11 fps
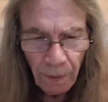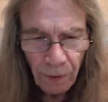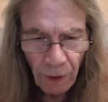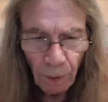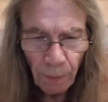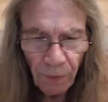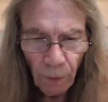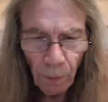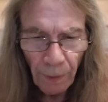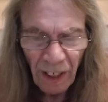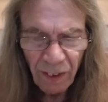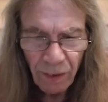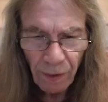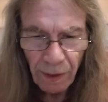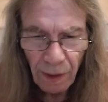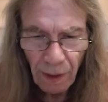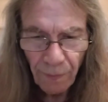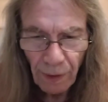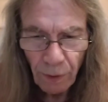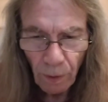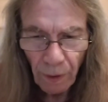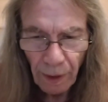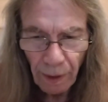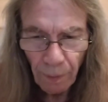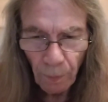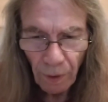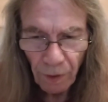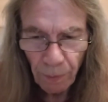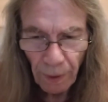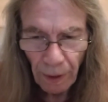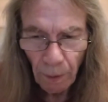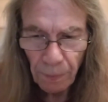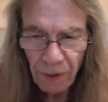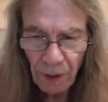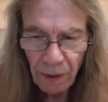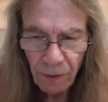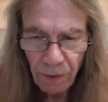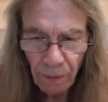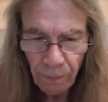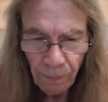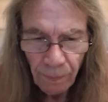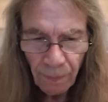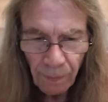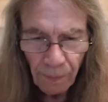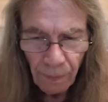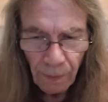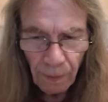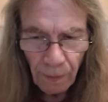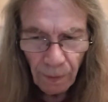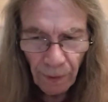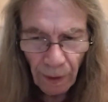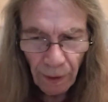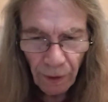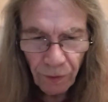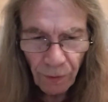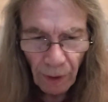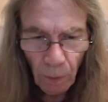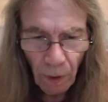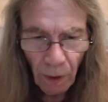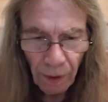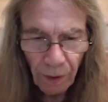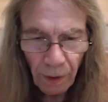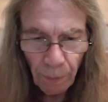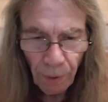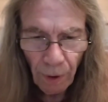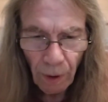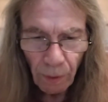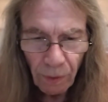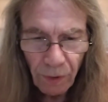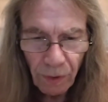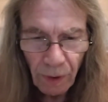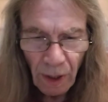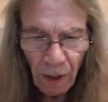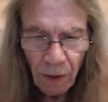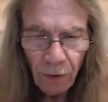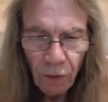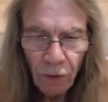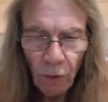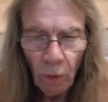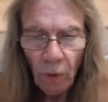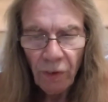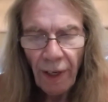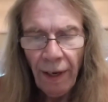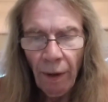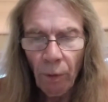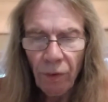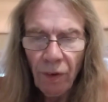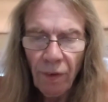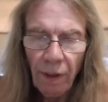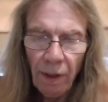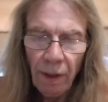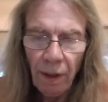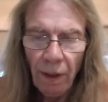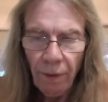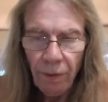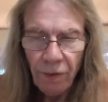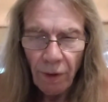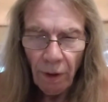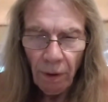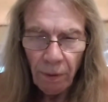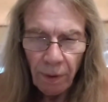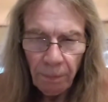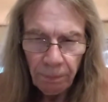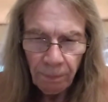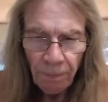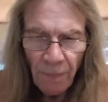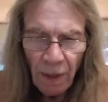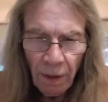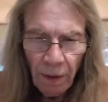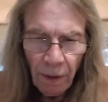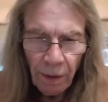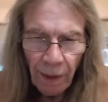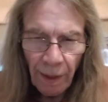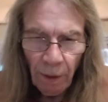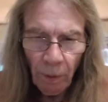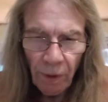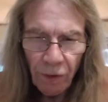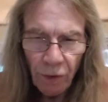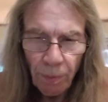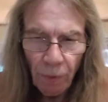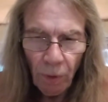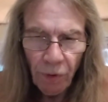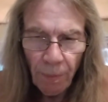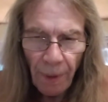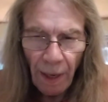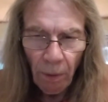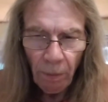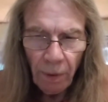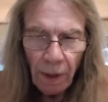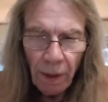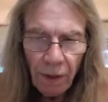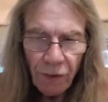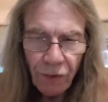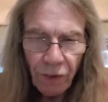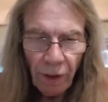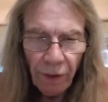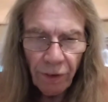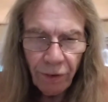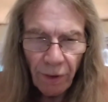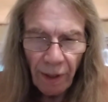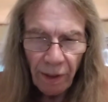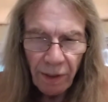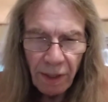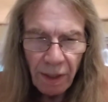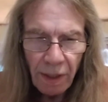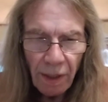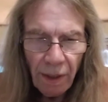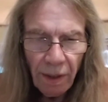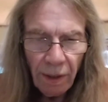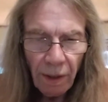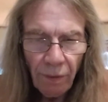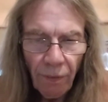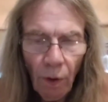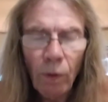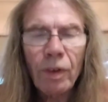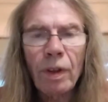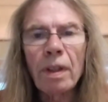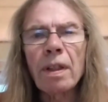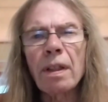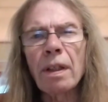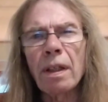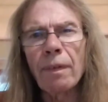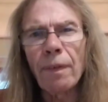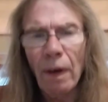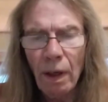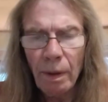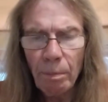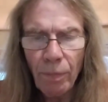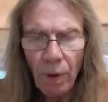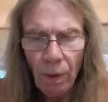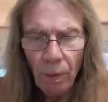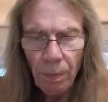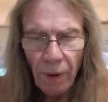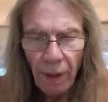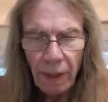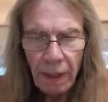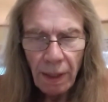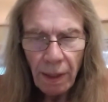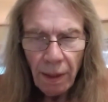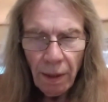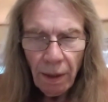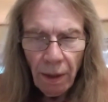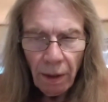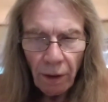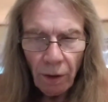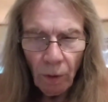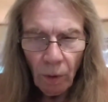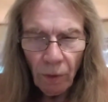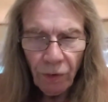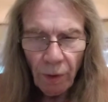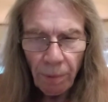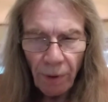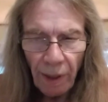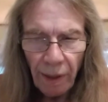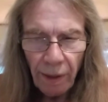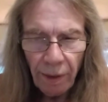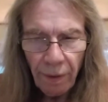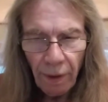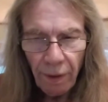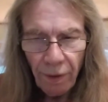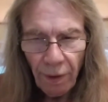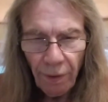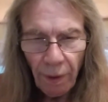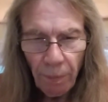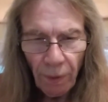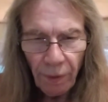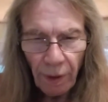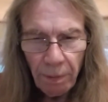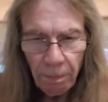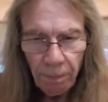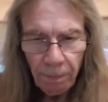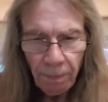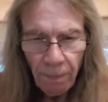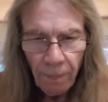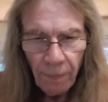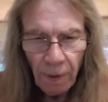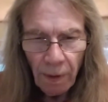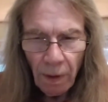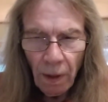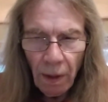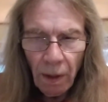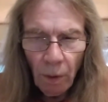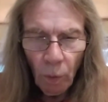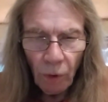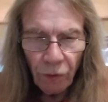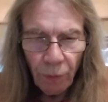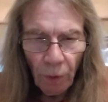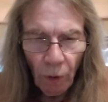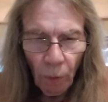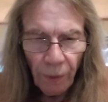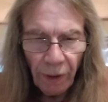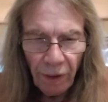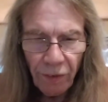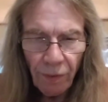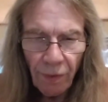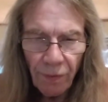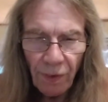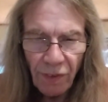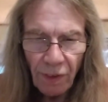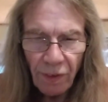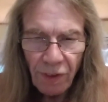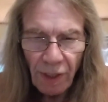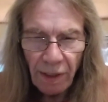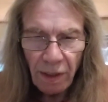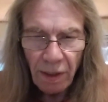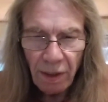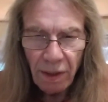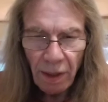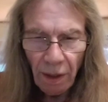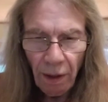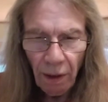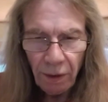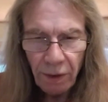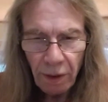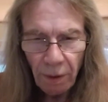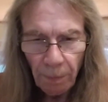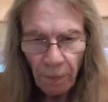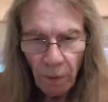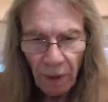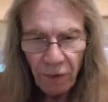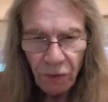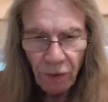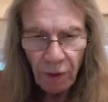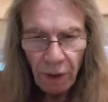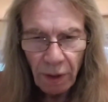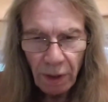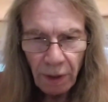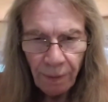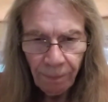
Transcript: So before we enter into giving your healing words power potential, there is required an approach to sort out the ego chart and how it has brought about certain traits that have altered the divine blueprint and caused a break in the etheric body. Once more, we need to revisit the centres to ask some questions.